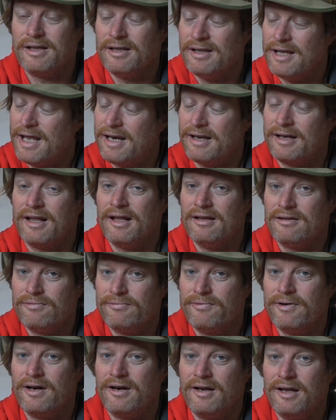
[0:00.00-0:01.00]
And it gets
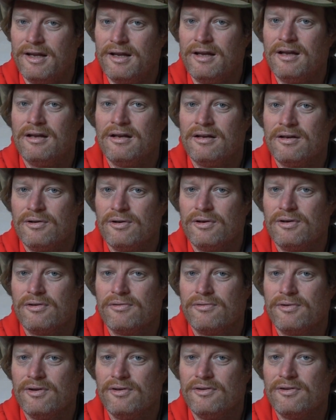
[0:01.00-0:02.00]
very good
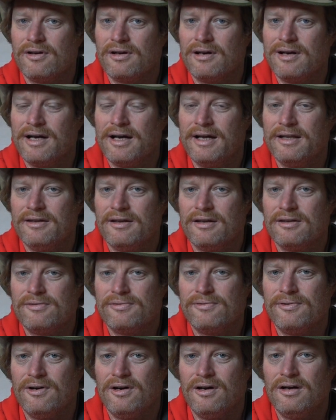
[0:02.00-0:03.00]
reviews online thus
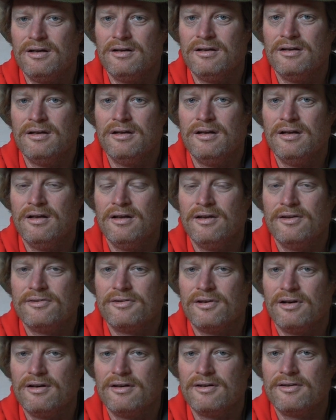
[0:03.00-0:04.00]
far.
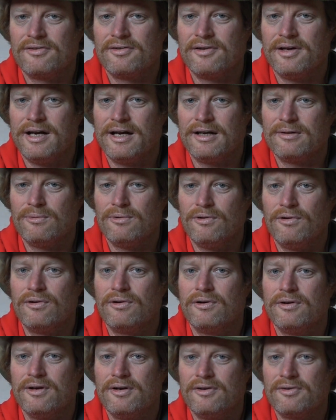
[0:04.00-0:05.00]
Solid sidewall,
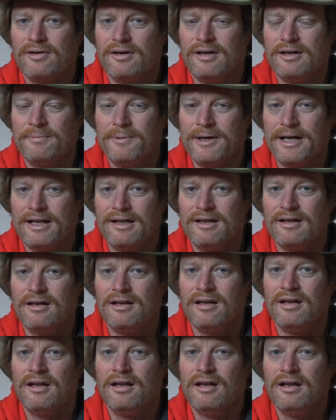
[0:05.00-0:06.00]
good tread pattern,
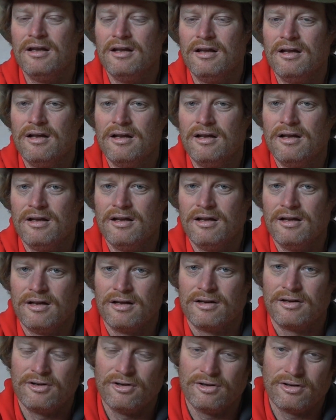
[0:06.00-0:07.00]

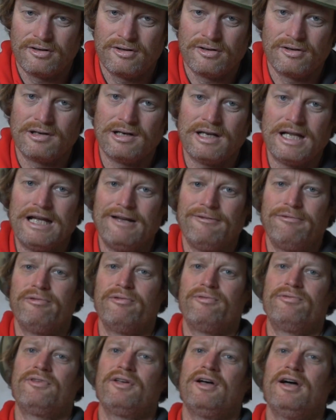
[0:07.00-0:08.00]
good life
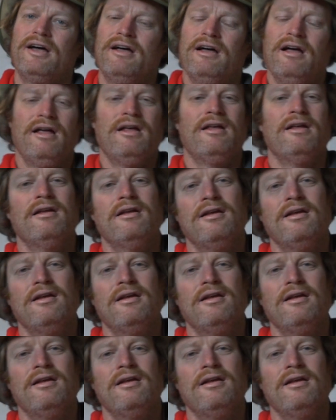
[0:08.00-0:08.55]
of tyre.